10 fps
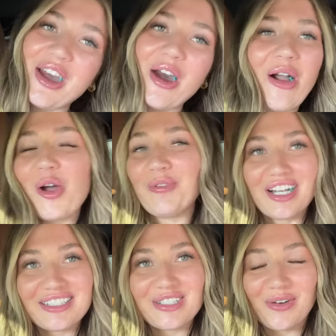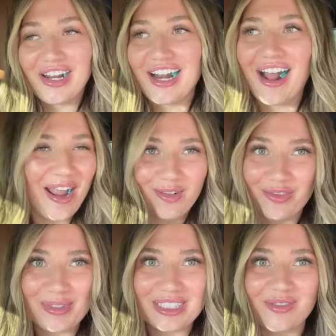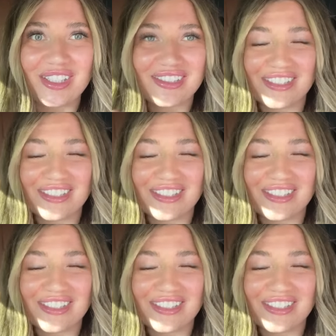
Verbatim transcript: I hope you guys enjoyed. I can't wait for my siblings to